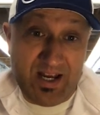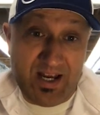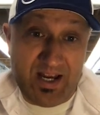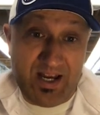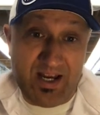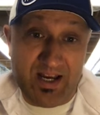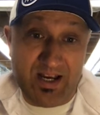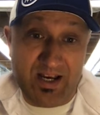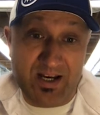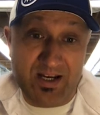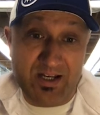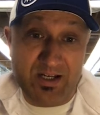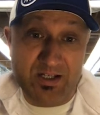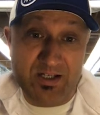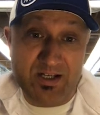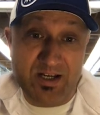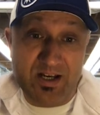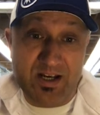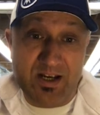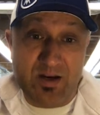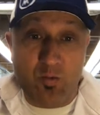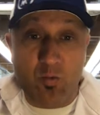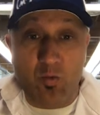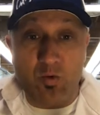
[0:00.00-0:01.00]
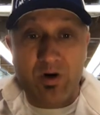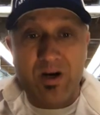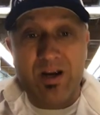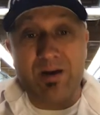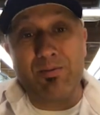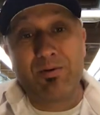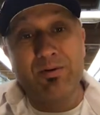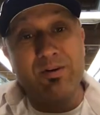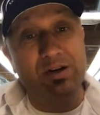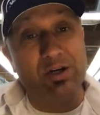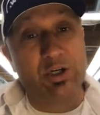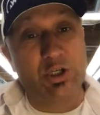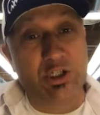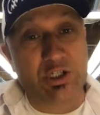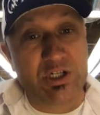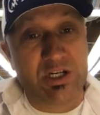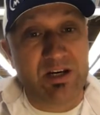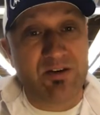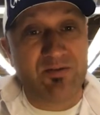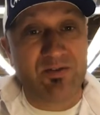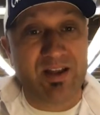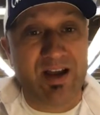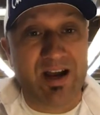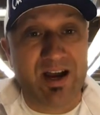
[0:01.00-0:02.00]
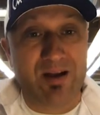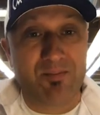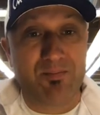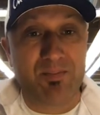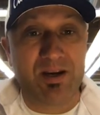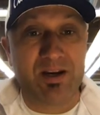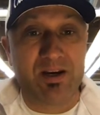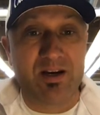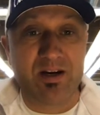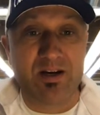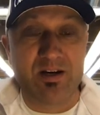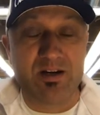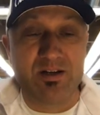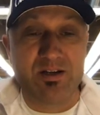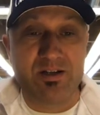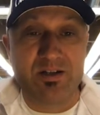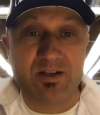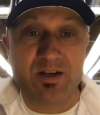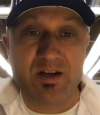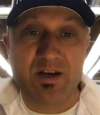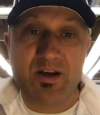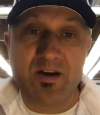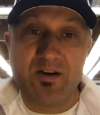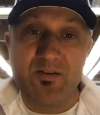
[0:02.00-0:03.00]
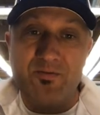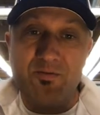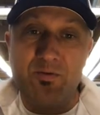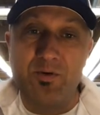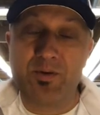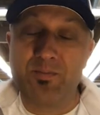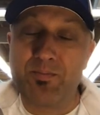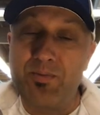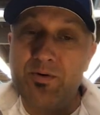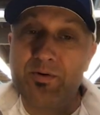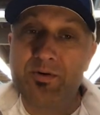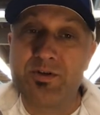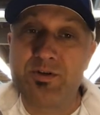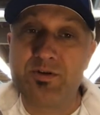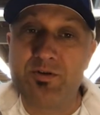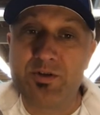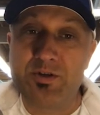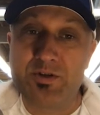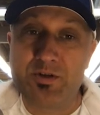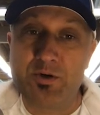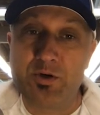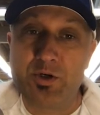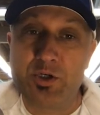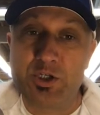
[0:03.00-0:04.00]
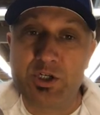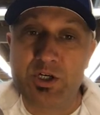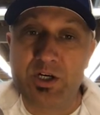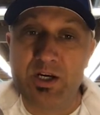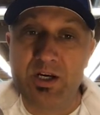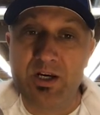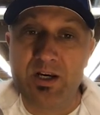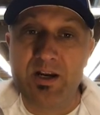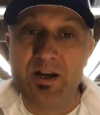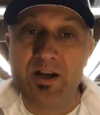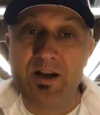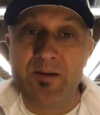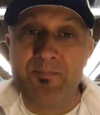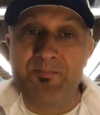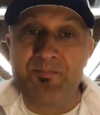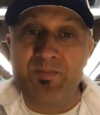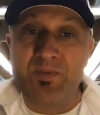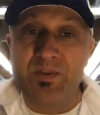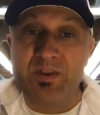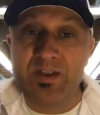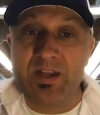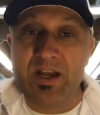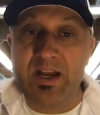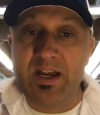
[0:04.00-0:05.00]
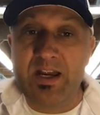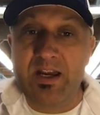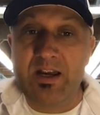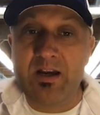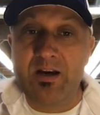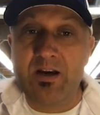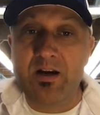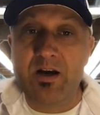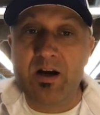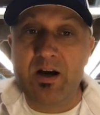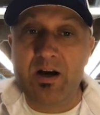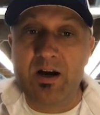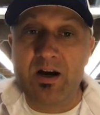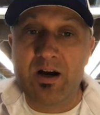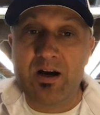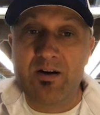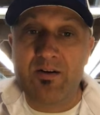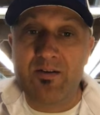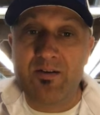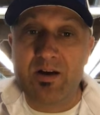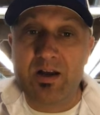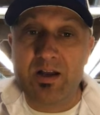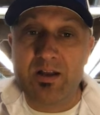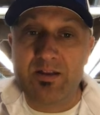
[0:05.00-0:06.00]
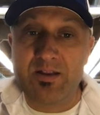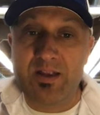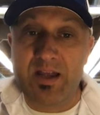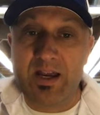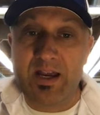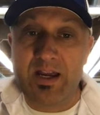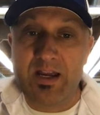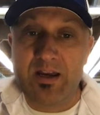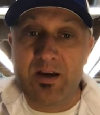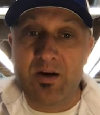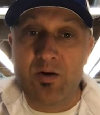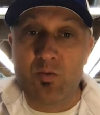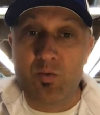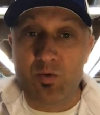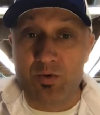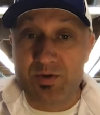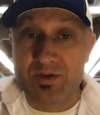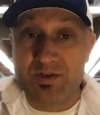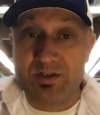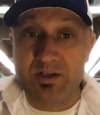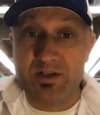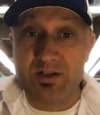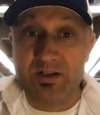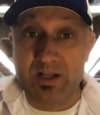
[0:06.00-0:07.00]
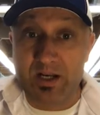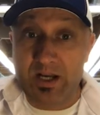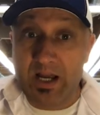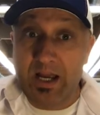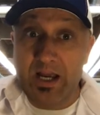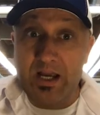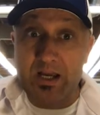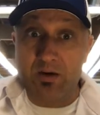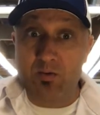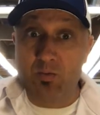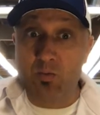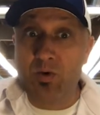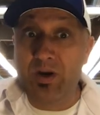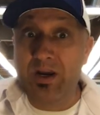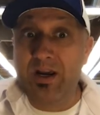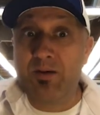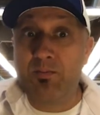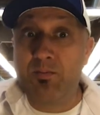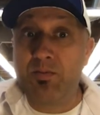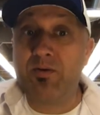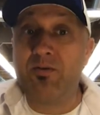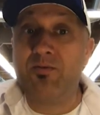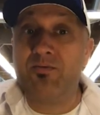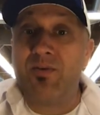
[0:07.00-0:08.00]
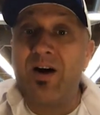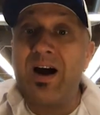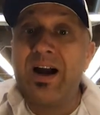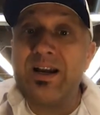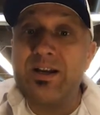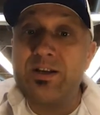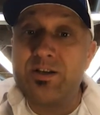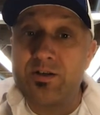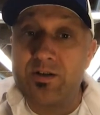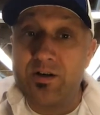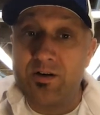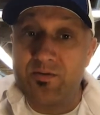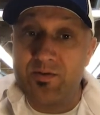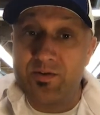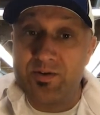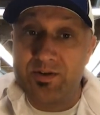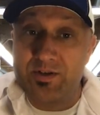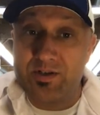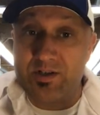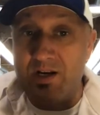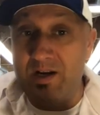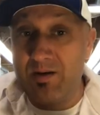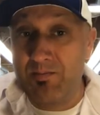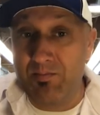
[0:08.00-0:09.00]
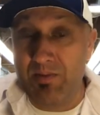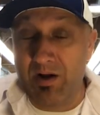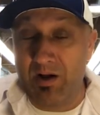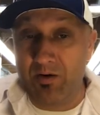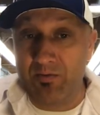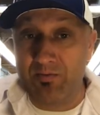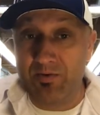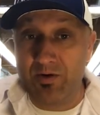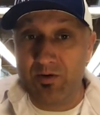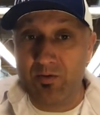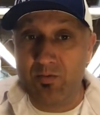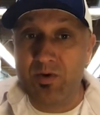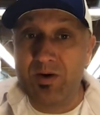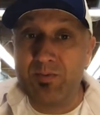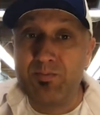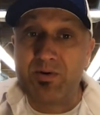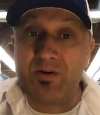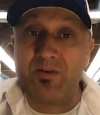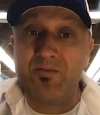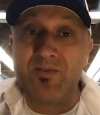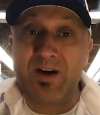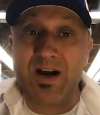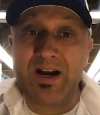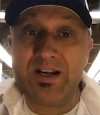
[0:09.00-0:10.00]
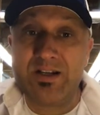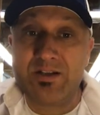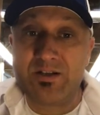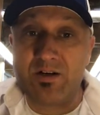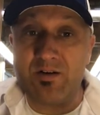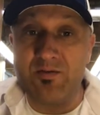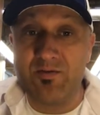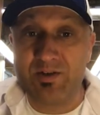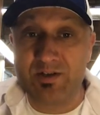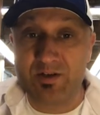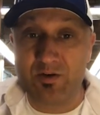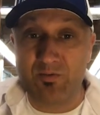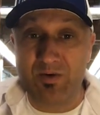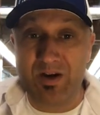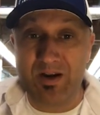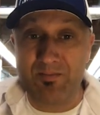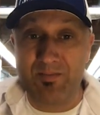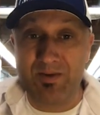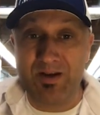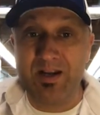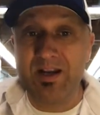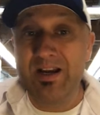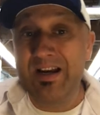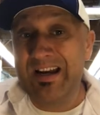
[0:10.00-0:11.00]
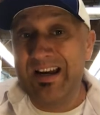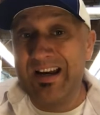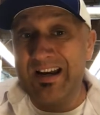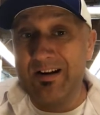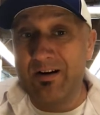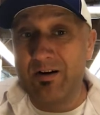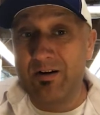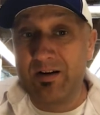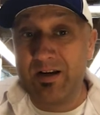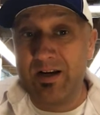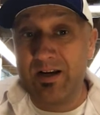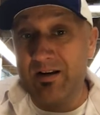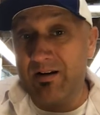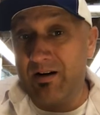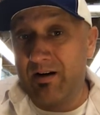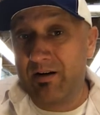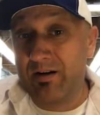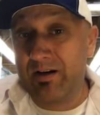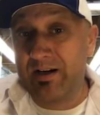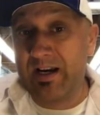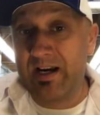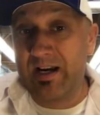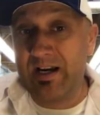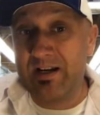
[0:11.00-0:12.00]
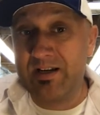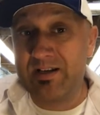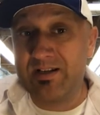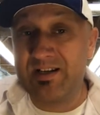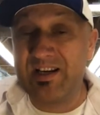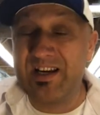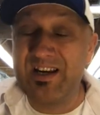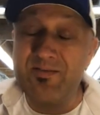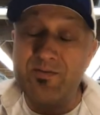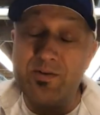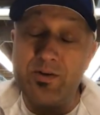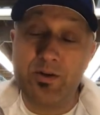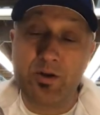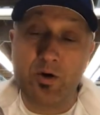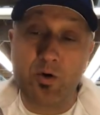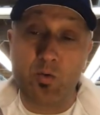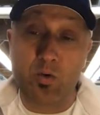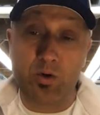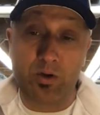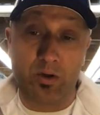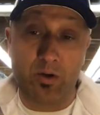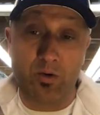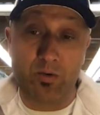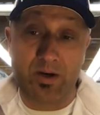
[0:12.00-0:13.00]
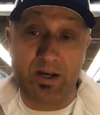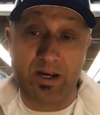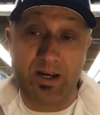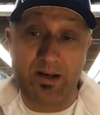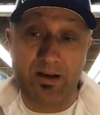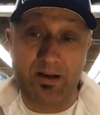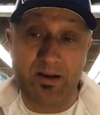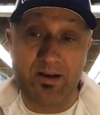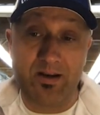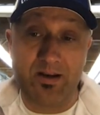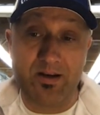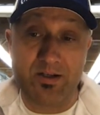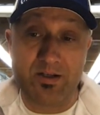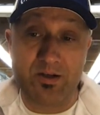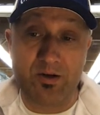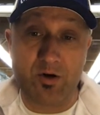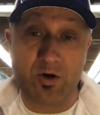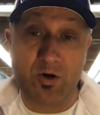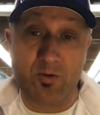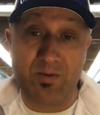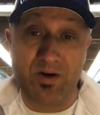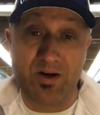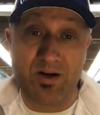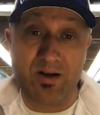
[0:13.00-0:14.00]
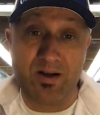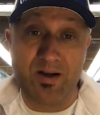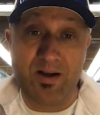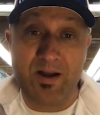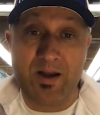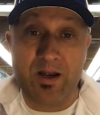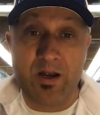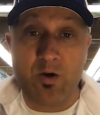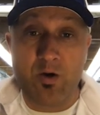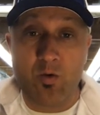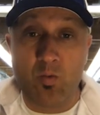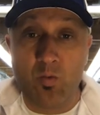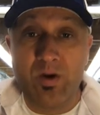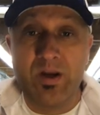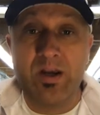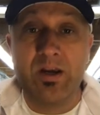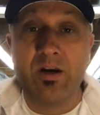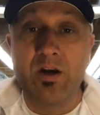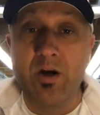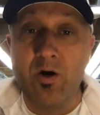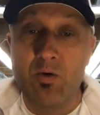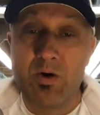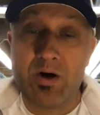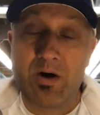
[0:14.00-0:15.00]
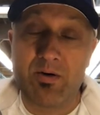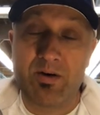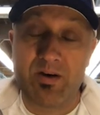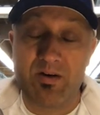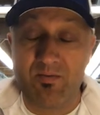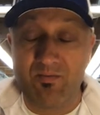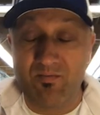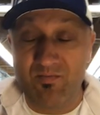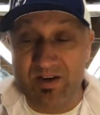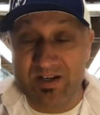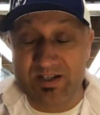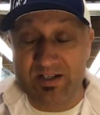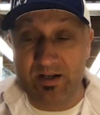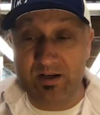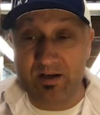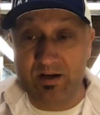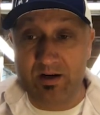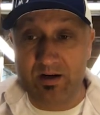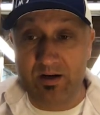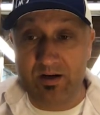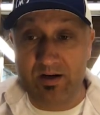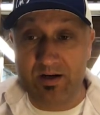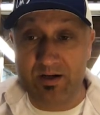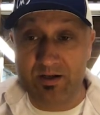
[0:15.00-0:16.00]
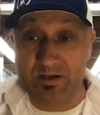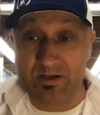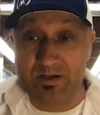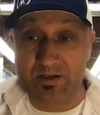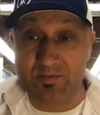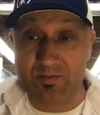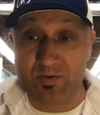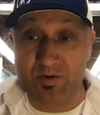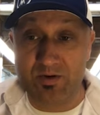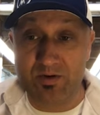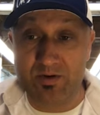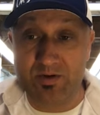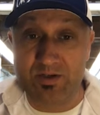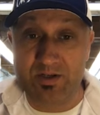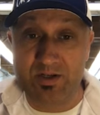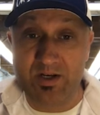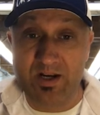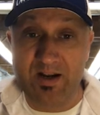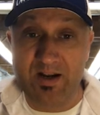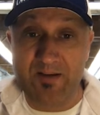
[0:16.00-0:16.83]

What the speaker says: And we're able to achieve that because for the person who's searching, they will see that, hey, we provide service in Bellevue, we provide service in Redmond. In our case, even though we're located in Tacoma, we go out and visit our customers.